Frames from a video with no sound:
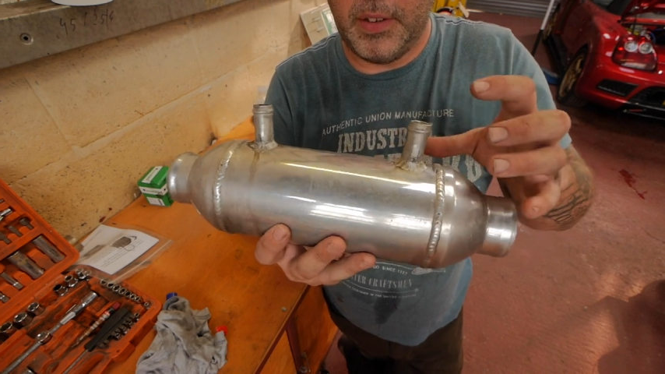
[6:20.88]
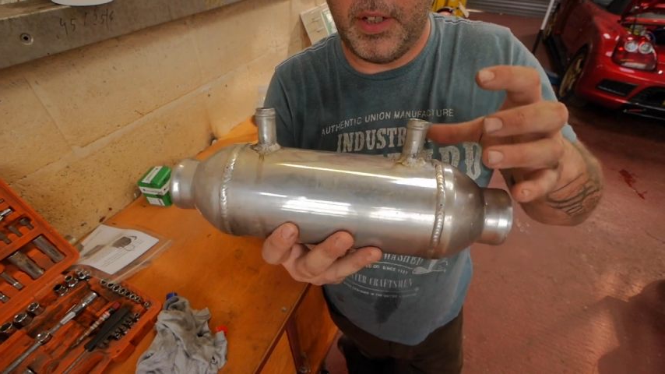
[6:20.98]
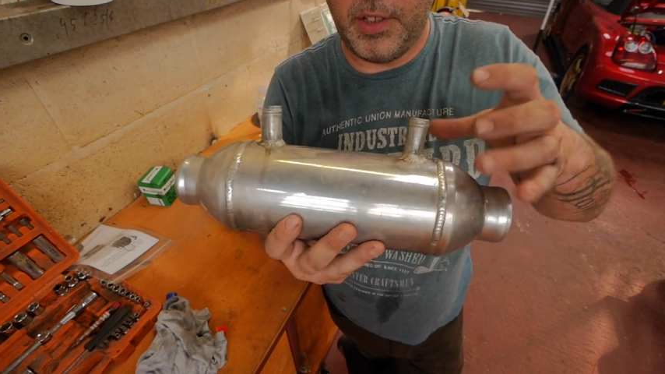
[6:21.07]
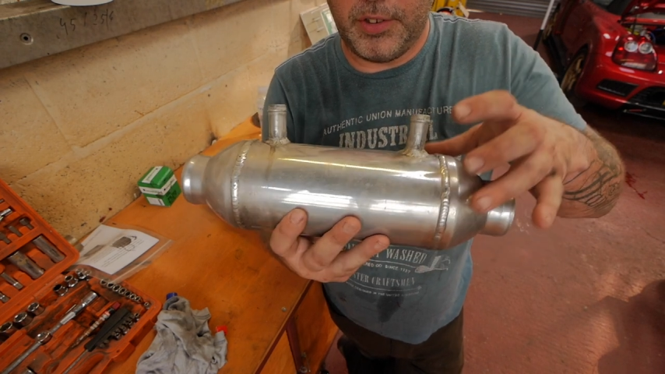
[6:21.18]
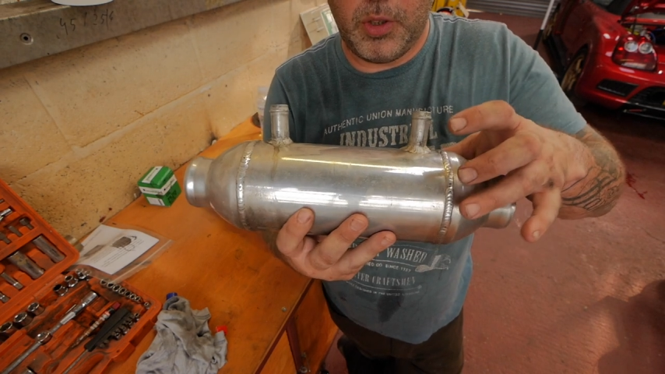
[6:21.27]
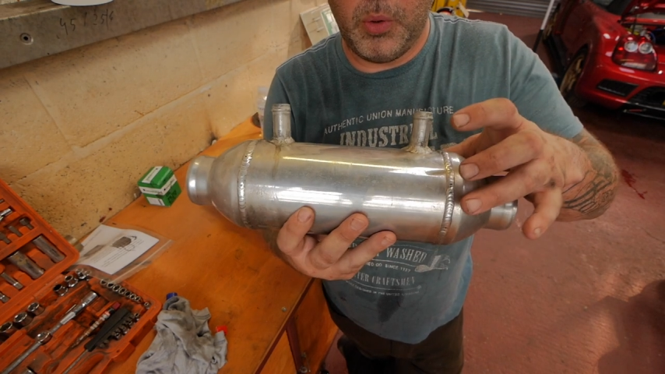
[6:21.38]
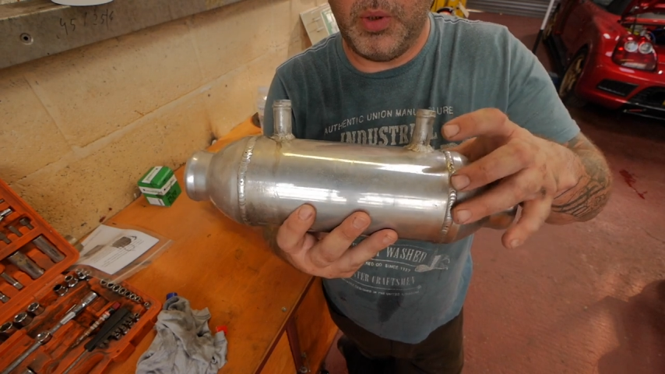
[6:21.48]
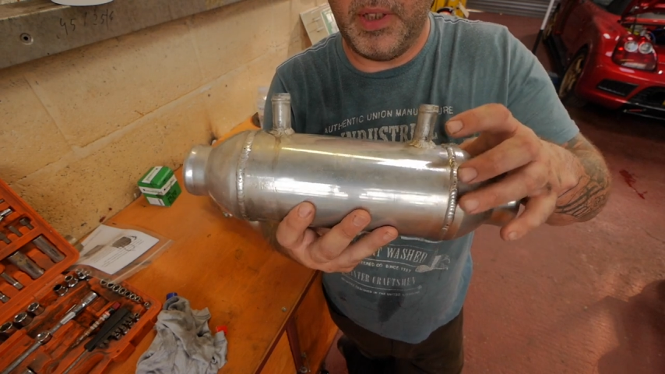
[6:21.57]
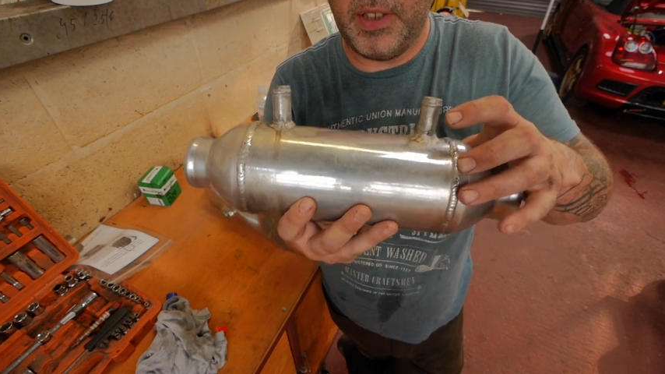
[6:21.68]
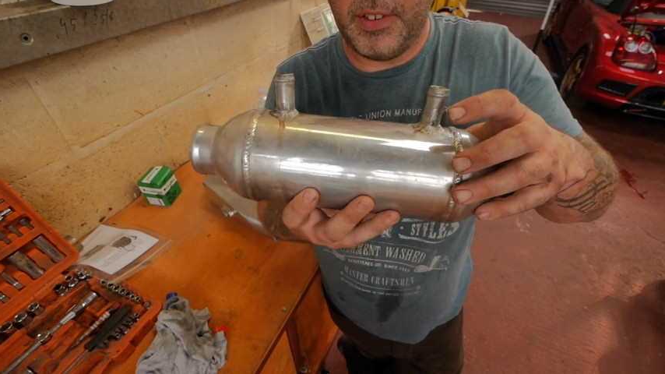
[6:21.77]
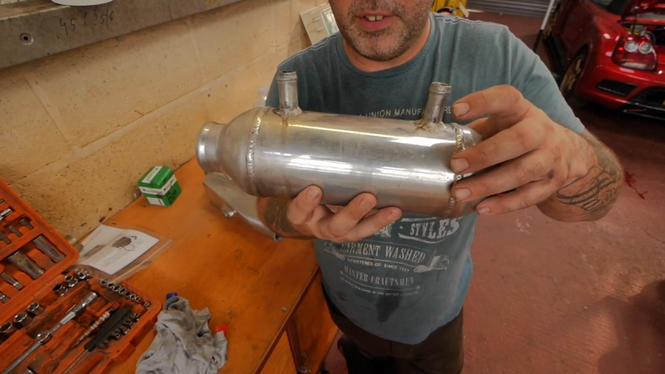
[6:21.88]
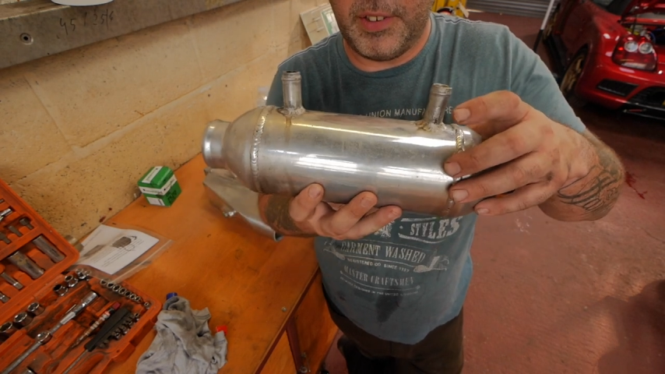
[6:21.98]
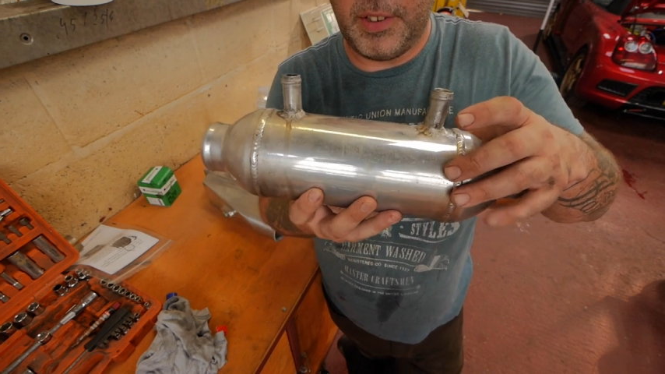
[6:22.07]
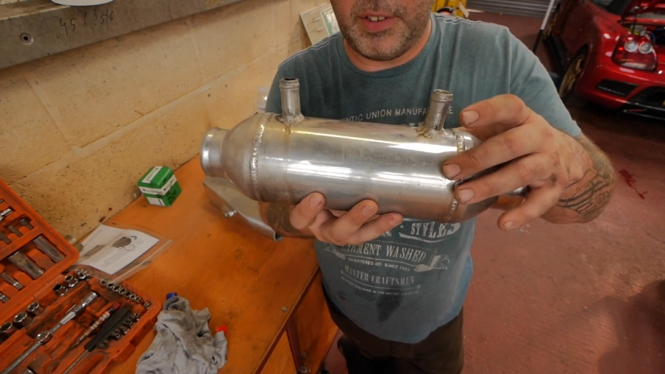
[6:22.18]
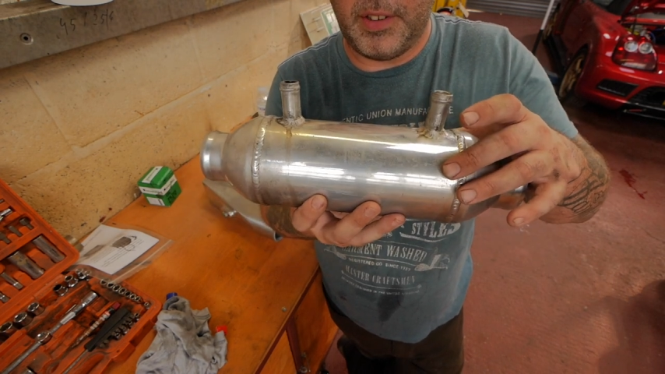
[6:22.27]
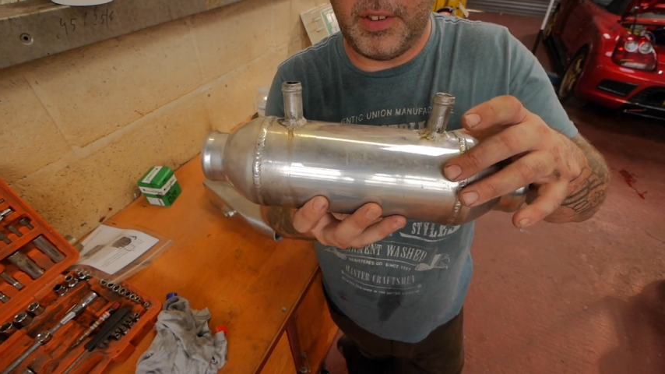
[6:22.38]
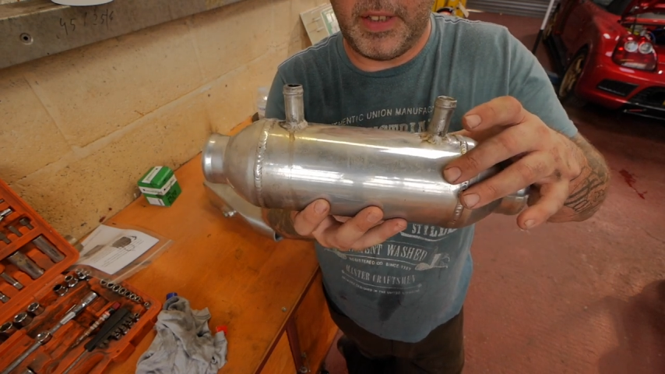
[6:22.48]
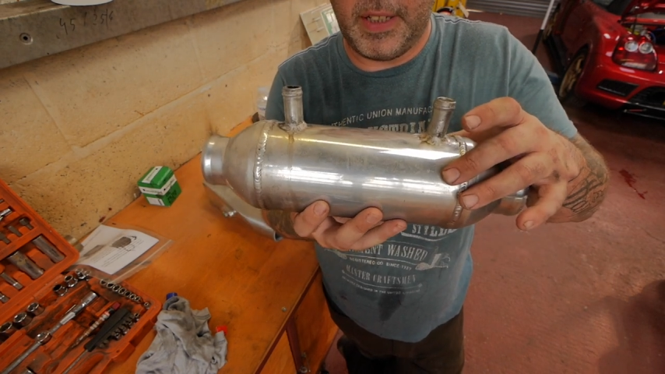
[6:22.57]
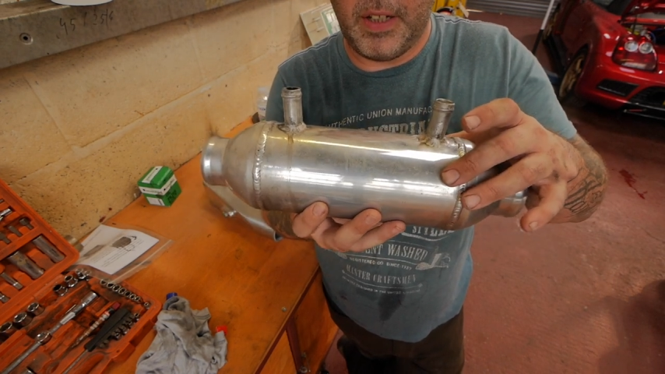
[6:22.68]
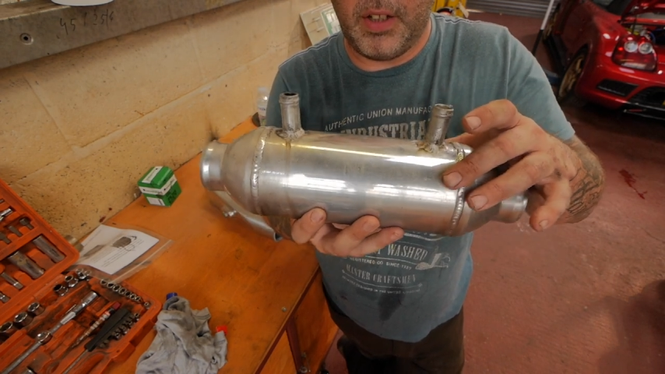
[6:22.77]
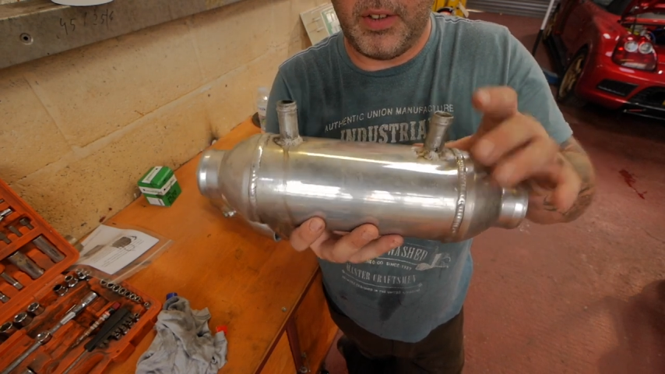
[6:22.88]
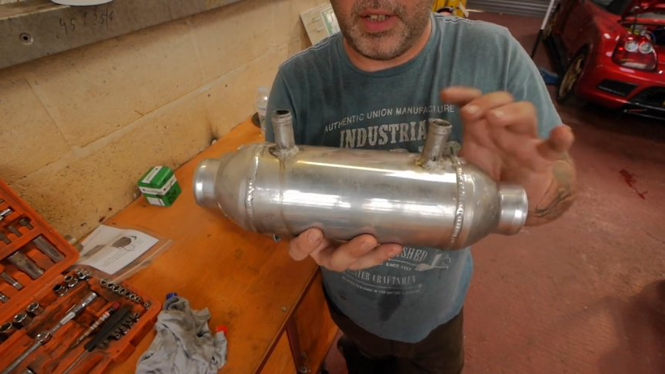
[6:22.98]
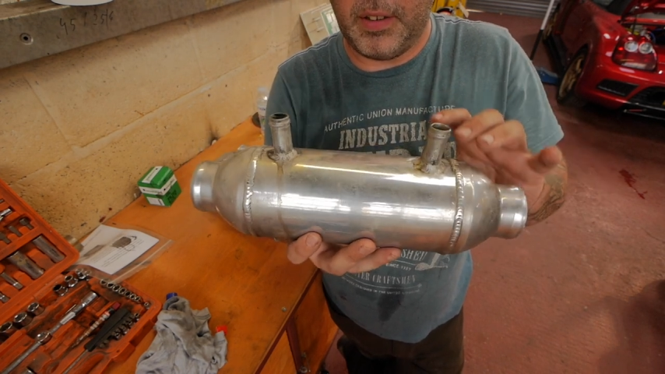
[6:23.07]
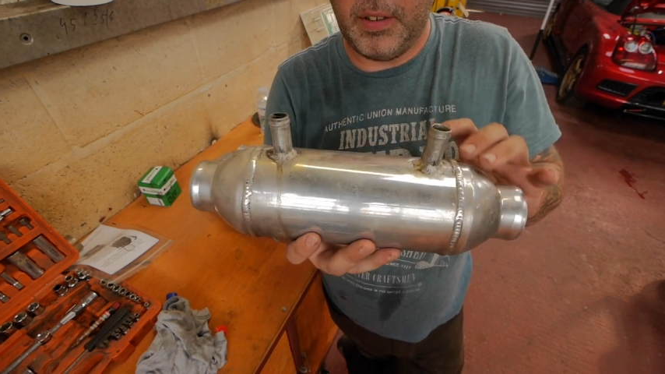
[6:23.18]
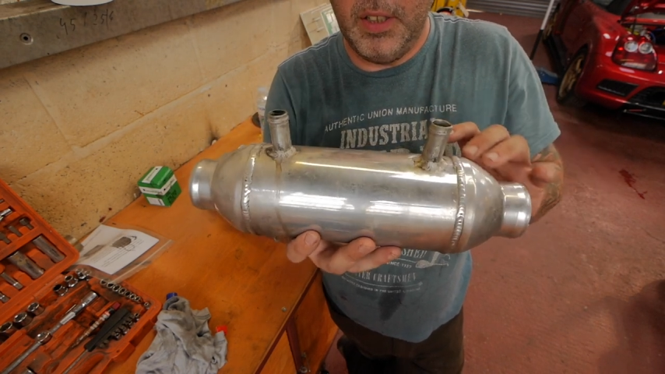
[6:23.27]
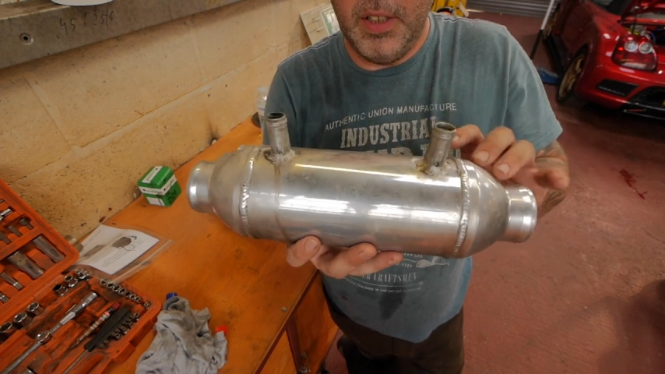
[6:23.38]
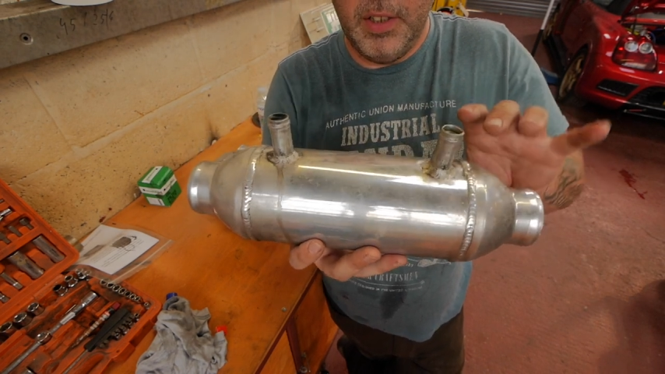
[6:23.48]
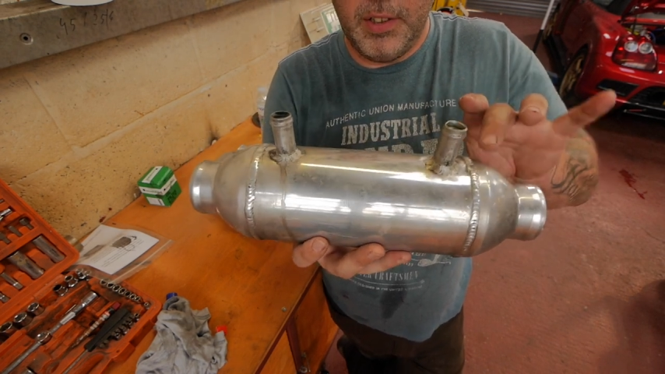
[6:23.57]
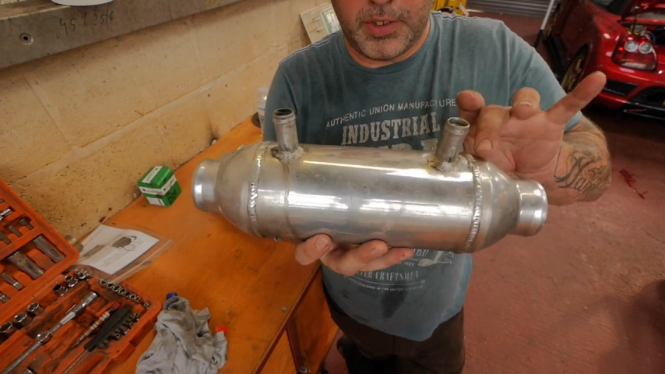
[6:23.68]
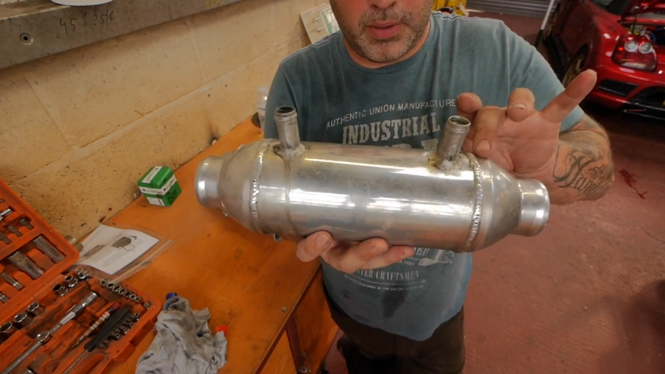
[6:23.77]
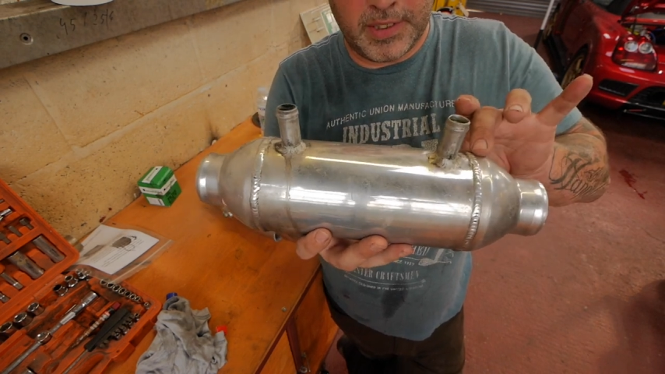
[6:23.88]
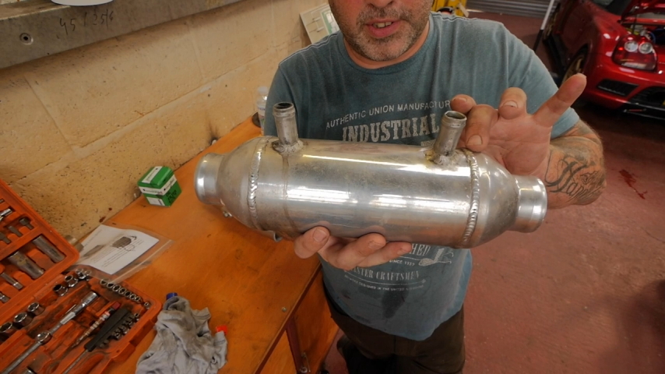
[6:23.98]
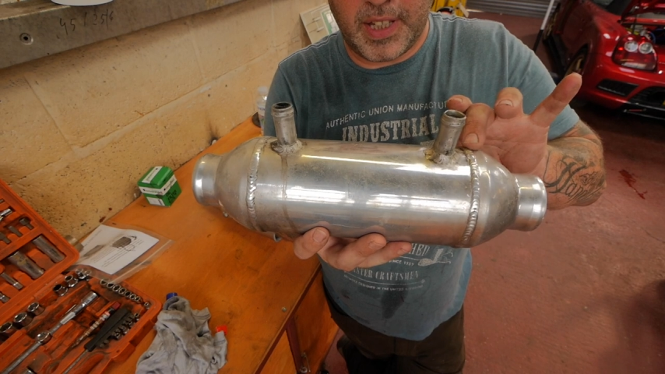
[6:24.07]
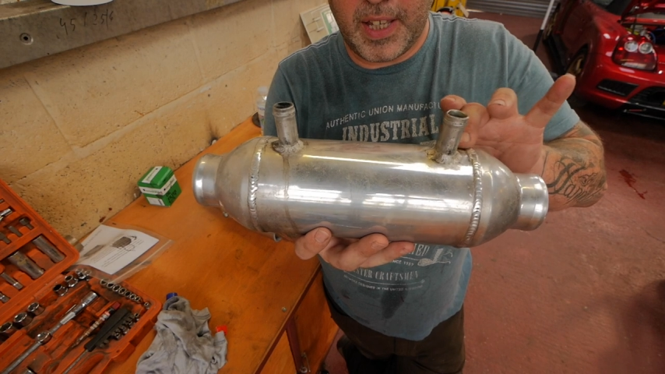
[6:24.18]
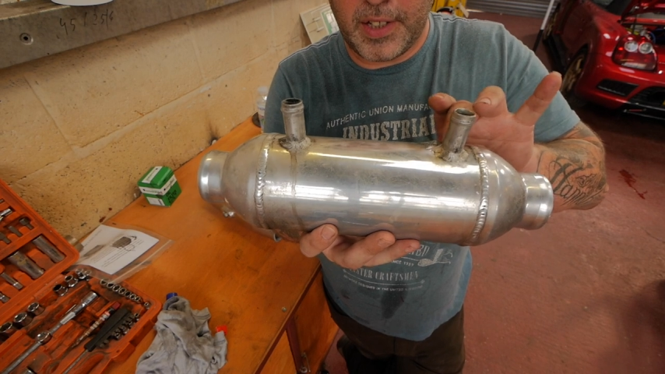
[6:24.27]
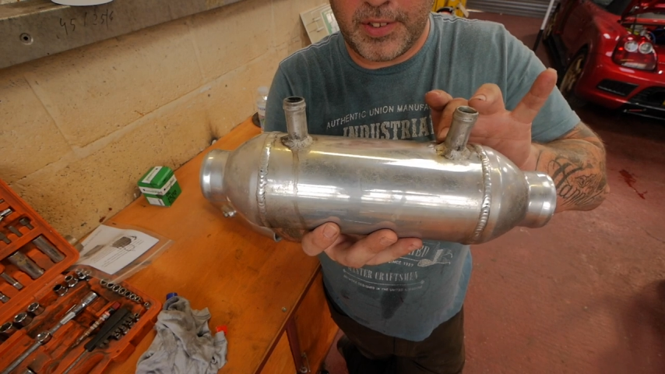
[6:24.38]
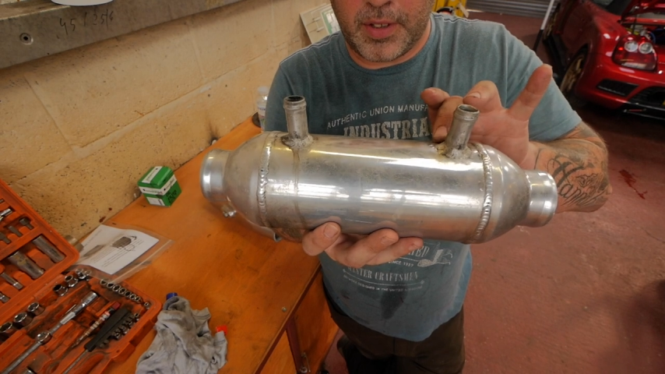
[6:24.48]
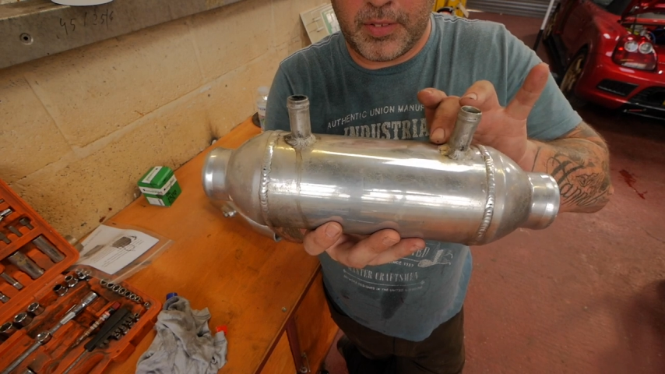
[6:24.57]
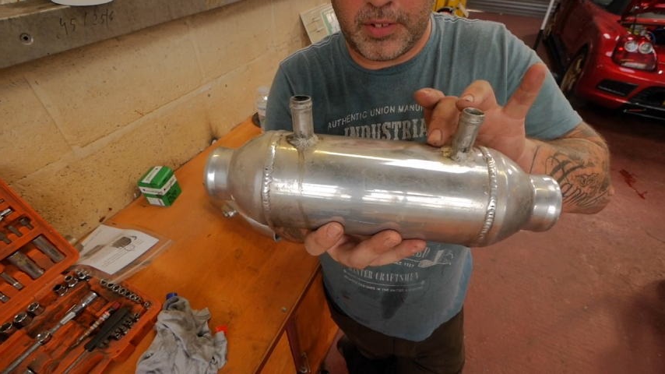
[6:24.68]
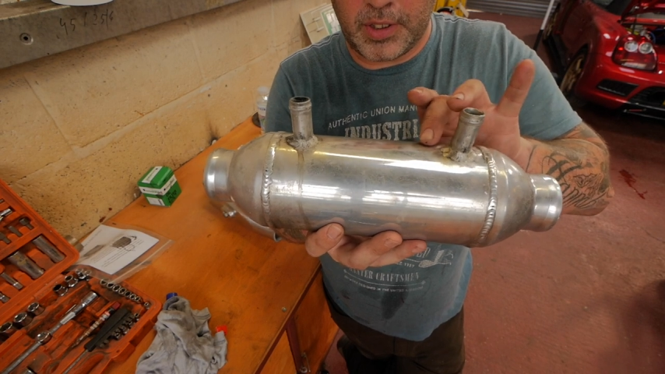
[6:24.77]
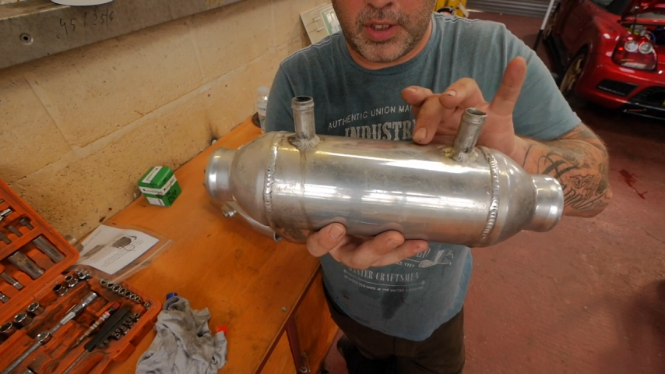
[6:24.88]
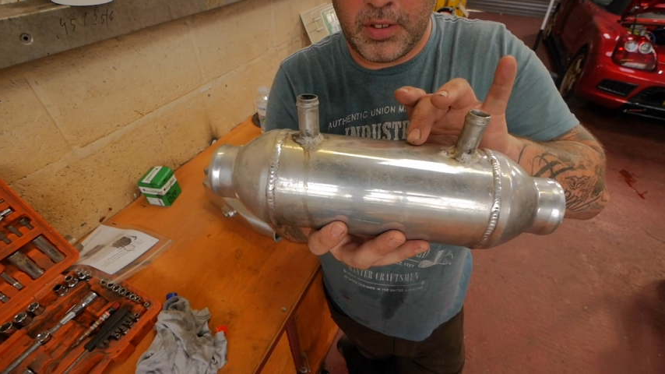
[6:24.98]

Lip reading: No face is visible, so there are no lips to read.